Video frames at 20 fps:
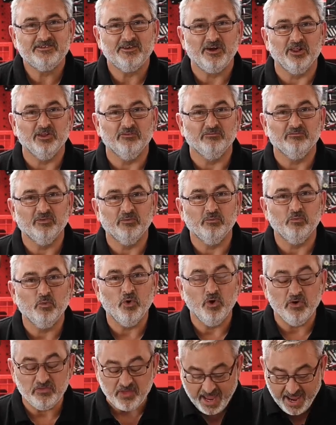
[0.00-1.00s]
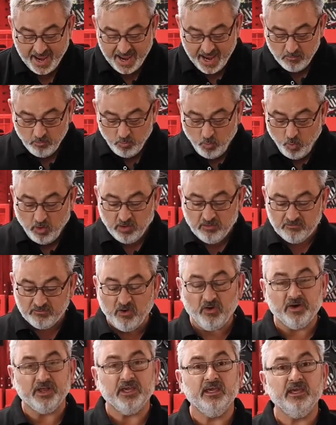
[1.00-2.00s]
Colin from Wurth, and what I've
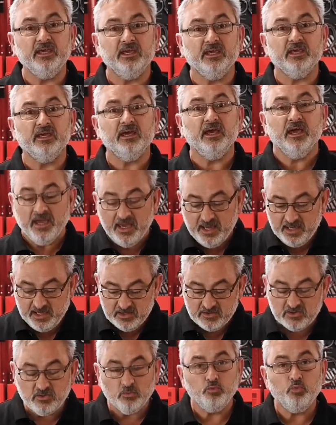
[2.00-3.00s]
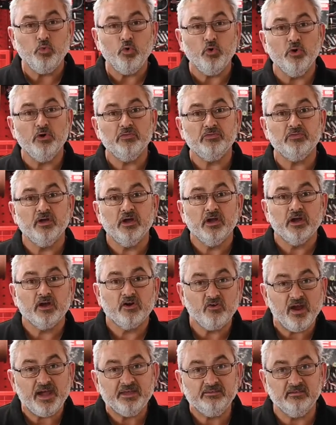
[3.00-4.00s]
got here is the Wurth
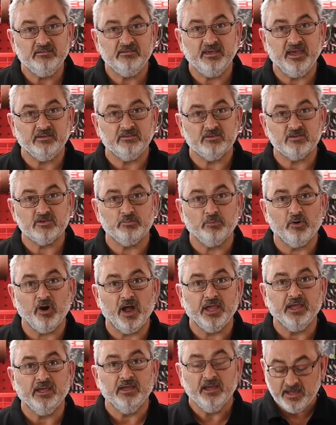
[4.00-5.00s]
crack detector spray.